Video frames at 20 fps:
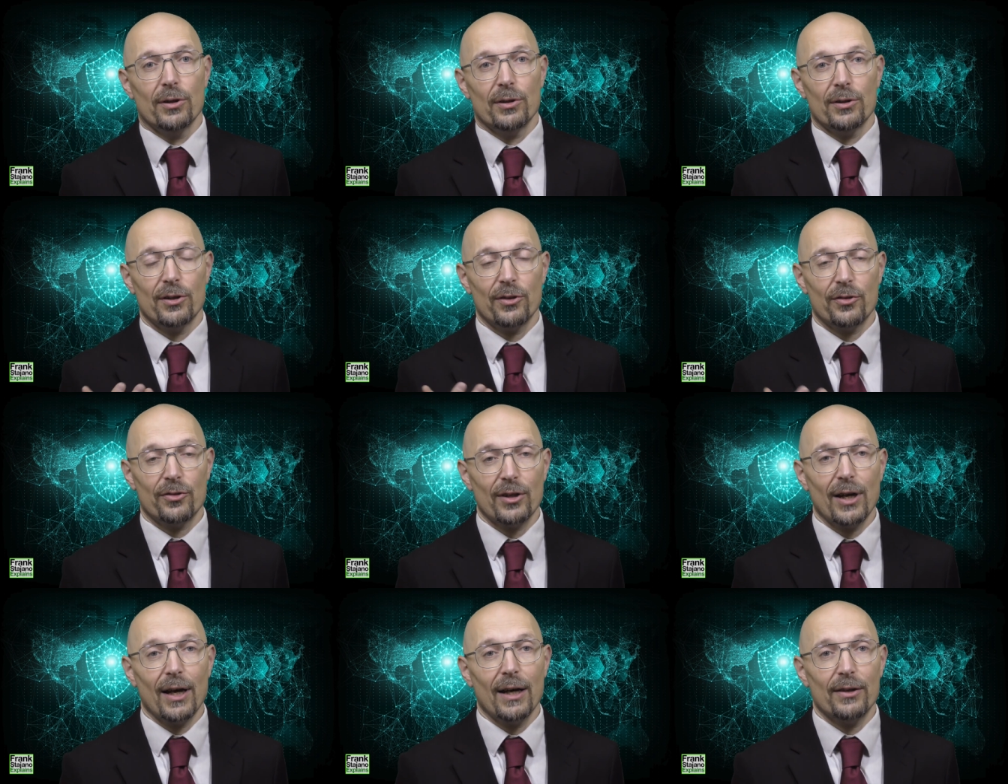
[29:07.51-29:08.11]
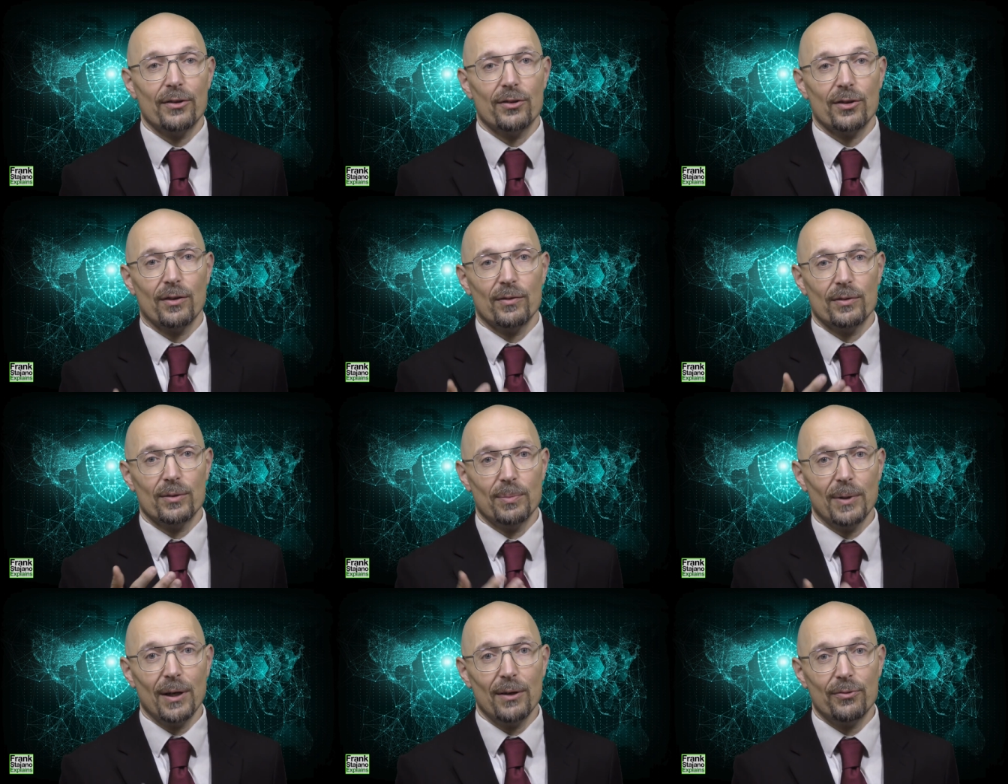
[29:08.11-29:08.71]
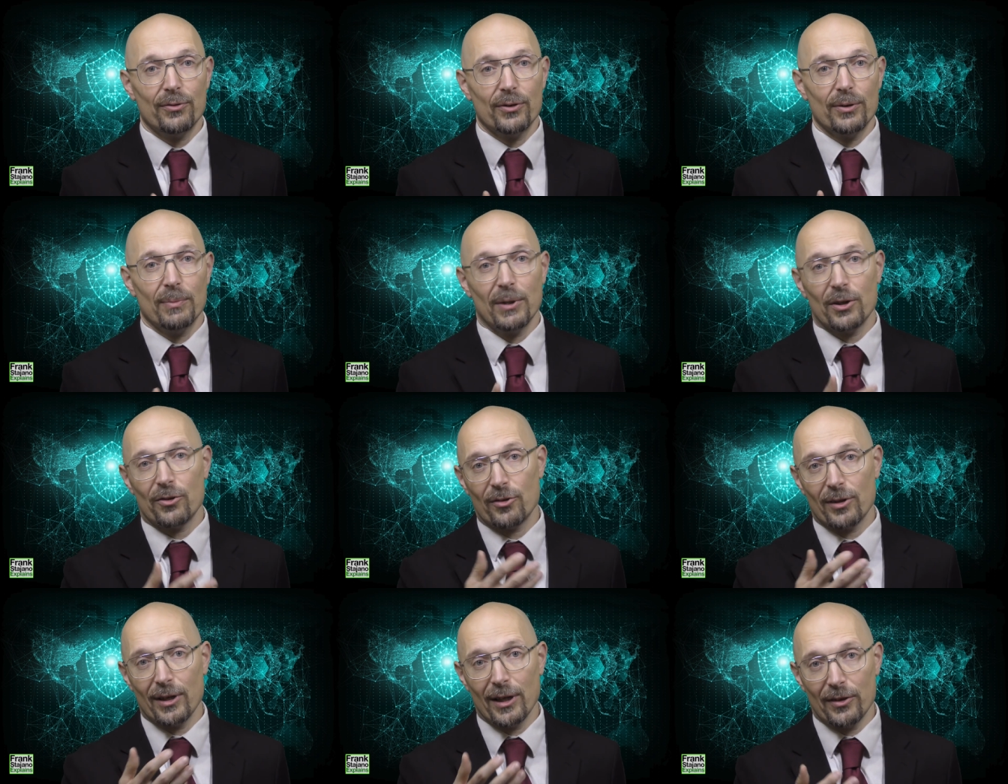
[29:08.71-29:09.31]
the size of the buffer,
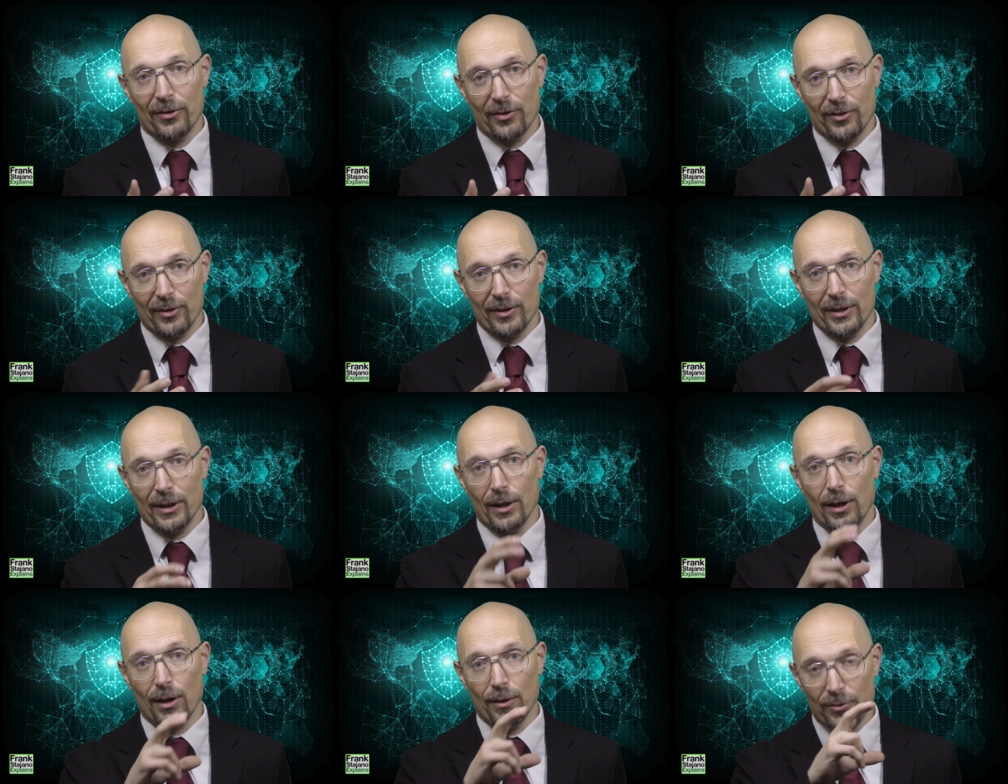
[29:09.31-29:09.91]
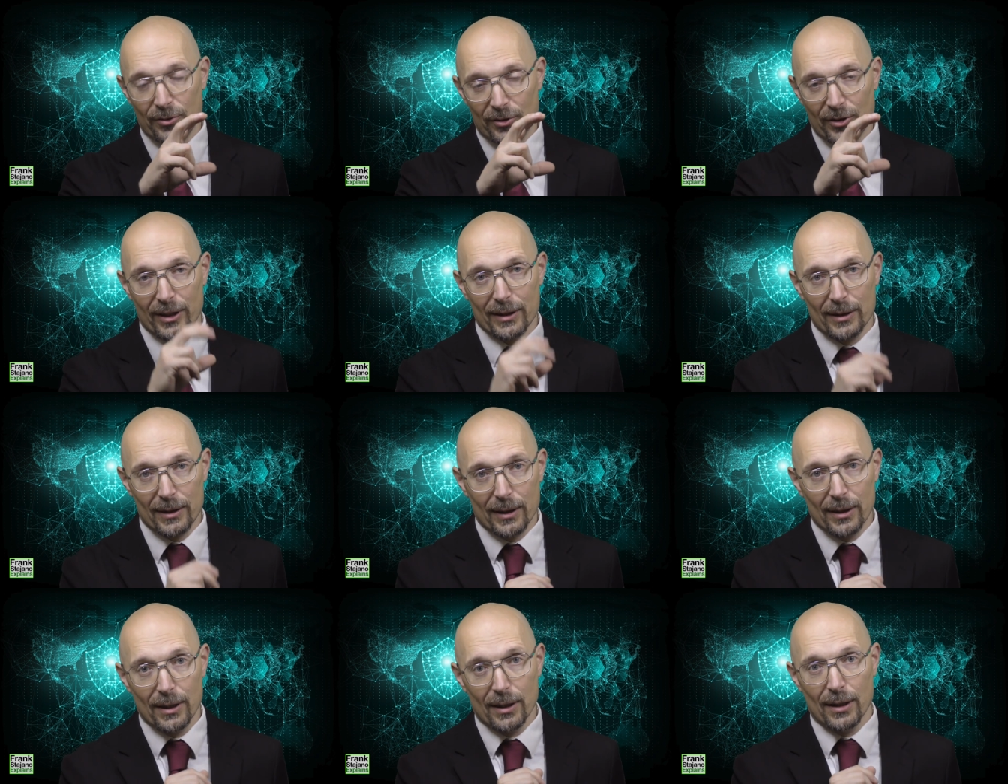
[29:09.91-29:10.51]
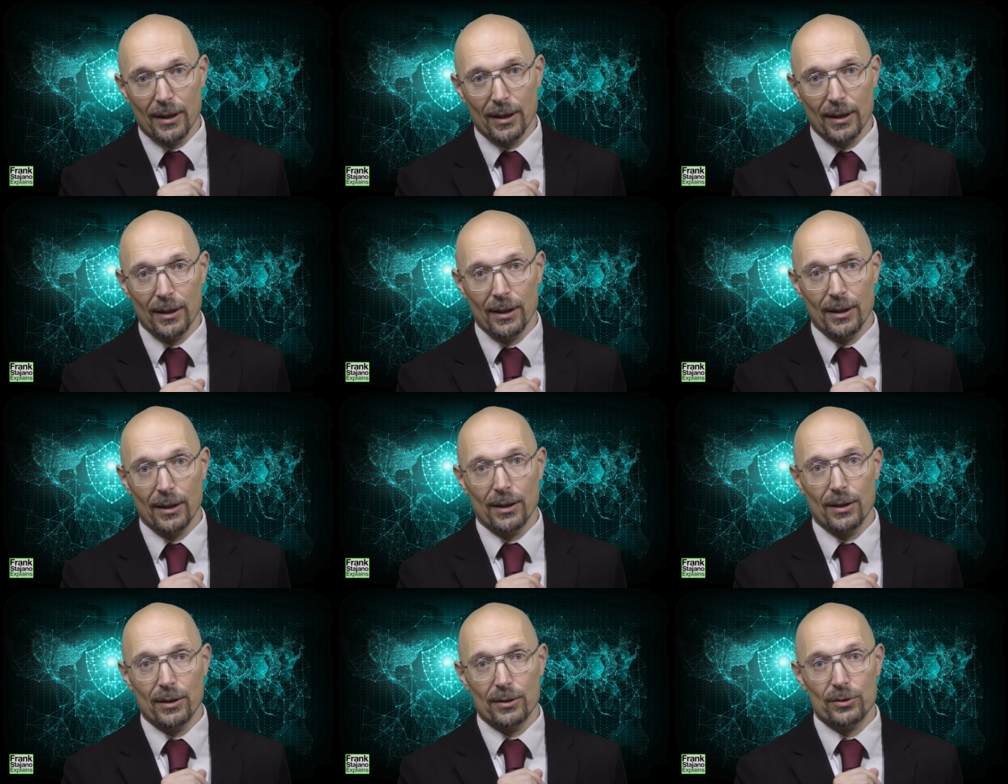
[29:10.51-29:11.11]
much less the offset uh,